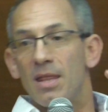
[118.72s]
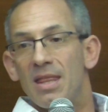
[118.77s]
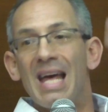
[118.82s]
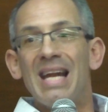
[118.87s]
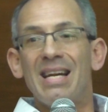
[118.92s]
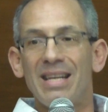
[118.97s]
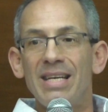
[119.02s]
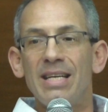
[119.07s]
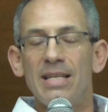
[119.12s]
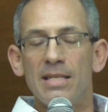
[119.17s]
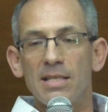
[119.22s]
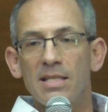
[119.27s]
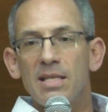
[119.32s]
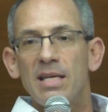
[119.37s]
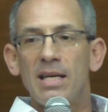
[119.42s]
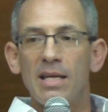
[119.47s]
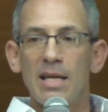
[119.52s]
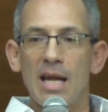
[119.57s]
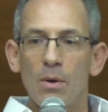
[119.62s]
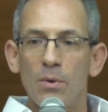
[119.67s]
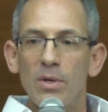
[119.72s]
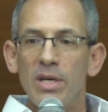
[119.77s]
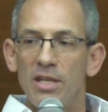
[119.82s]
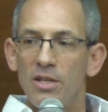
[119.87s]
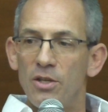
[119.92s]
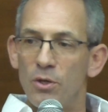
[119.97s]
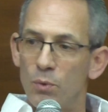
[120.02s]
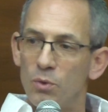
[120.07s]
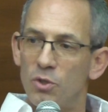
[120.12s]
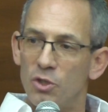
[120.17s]
then EC, now
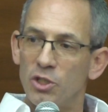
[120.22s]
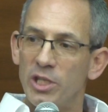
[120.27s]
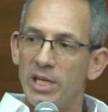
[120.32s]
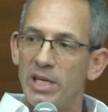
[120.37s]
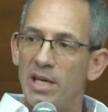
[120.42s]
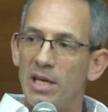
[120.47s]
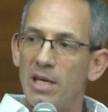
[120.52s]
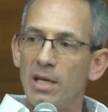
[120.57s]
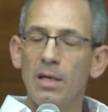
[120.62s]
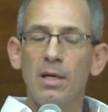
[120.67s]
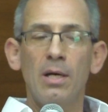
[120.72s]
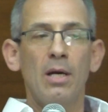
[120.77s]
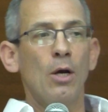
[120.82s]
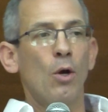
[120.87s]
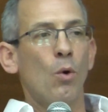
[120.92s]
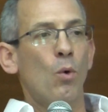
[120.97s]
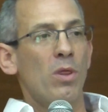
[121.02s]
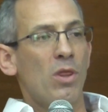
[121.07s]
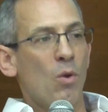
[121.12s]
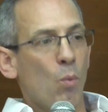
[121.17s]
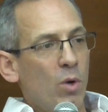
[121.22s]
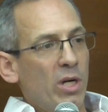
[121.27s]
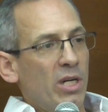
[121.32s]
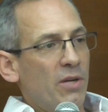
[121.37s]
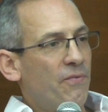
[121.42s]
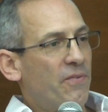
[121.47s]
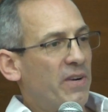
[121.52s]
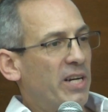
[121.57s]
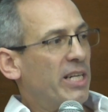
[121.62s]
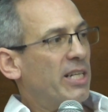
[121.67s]
EU treaty, the
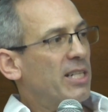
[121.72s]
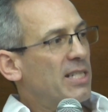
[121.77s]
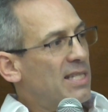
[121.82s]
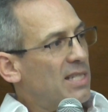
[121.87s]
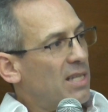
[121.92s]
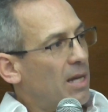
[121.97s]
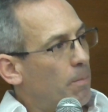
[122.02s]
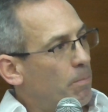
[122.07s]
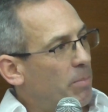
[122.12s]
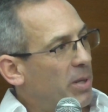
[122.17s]
word fairness